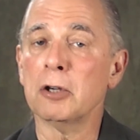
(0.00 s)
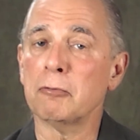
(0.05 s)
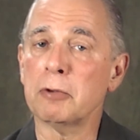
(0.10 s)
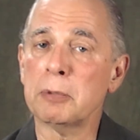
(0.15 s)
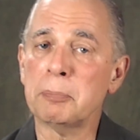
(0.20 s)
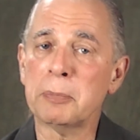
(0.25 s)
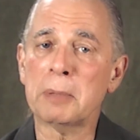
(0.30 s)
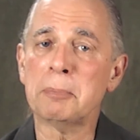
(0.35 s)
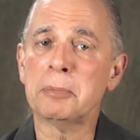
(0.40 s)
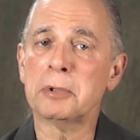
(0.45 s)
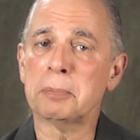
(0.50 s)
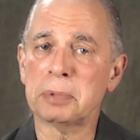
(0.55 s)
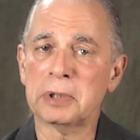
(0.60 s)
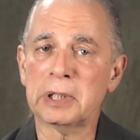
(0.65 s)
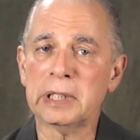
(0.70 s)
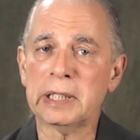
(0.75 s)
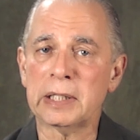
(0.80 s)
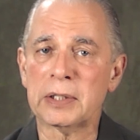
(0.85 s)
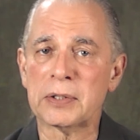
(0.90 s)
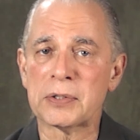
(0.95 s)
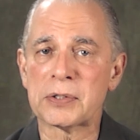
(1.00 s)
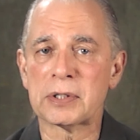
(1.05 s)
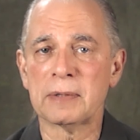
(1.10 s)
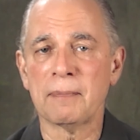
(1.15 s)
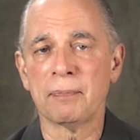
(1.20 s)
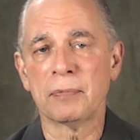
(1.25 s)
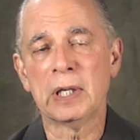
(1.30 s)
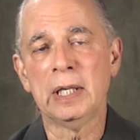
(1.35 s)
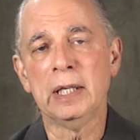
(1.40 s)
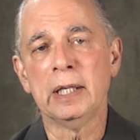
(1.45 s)
Remember, please,
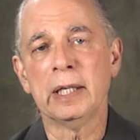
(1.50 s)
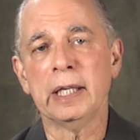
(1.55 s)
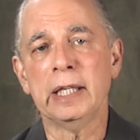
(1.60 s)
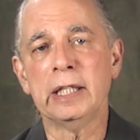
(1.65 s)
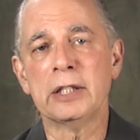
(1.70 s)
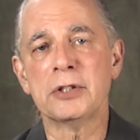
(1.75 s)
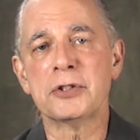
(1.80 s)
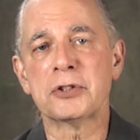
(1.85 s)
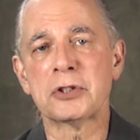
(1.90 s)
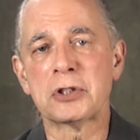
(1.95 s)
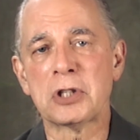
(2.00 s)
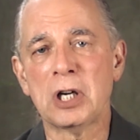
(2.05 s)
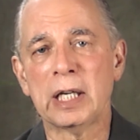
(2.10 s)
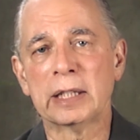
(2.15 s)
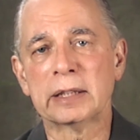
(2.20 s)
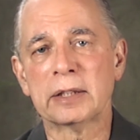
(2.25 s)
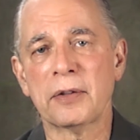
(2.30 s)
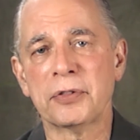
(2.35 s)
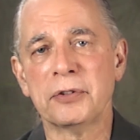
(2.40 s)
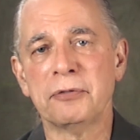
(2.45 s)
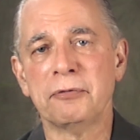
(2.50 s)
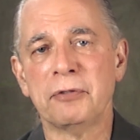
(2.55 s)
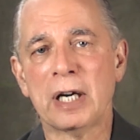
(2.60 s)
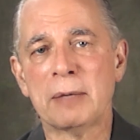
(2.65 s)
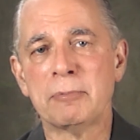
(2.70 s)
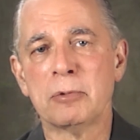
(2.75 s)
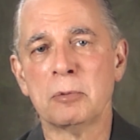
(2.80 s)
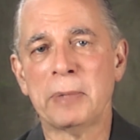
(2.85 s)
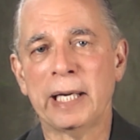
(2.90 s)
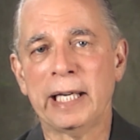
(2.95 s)
it is not the
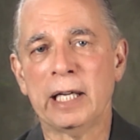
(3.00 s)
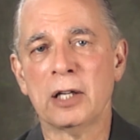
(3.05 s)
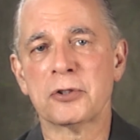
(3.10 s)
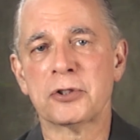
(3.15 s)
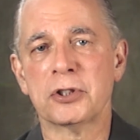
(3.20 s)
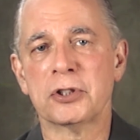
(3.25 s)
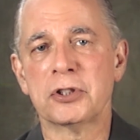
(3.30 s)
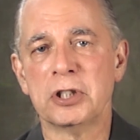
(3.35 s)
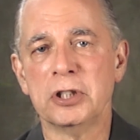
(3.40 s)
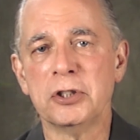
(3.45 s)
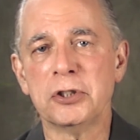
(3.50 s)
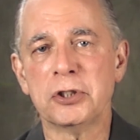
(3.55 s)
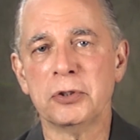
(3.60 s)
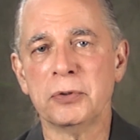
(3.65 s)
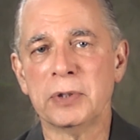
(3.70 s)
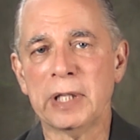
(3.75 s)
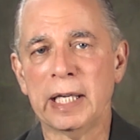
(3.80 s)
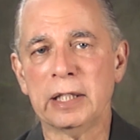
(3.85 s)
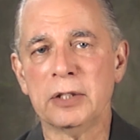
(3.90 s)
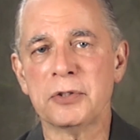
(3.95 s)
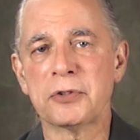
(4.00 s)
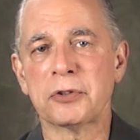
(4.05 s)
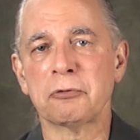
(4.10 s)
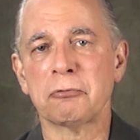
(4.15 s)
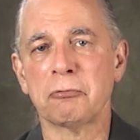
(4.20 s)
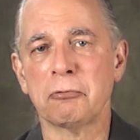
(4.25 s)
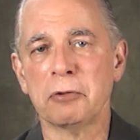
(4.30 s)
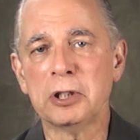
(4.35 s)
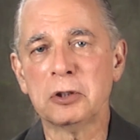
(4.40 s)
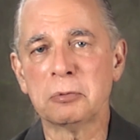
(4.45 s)
fibromyalgia tissue that is the
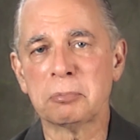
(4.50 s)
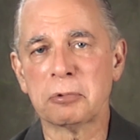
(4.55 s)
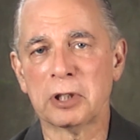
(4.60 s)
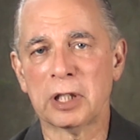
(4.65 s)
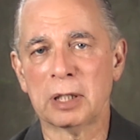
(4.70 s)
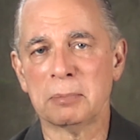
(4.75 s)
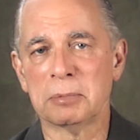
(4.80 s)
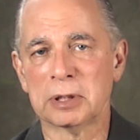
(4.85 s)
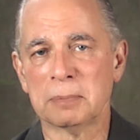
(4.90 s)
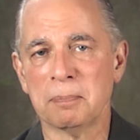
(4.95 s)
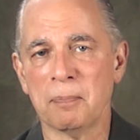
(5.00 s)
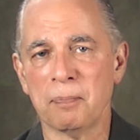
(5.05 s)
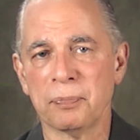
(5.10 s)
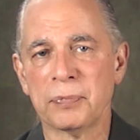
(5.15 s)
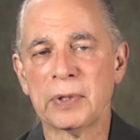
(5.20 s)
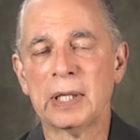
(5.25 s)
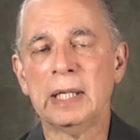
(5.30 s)
real problem.